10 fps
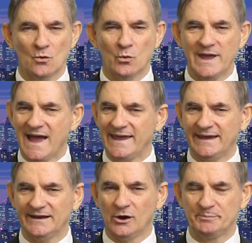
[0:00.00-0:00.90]
We are
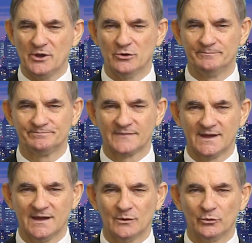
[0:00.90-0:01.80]
here to help you.
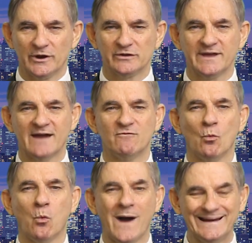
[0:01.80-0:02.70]
We only have
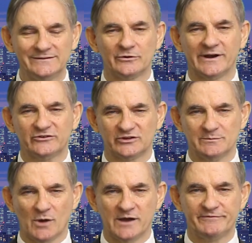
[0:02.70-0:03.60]
one direction
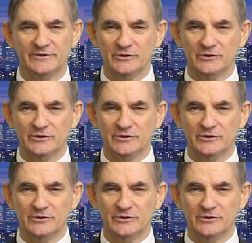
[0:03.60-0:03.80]
in mind for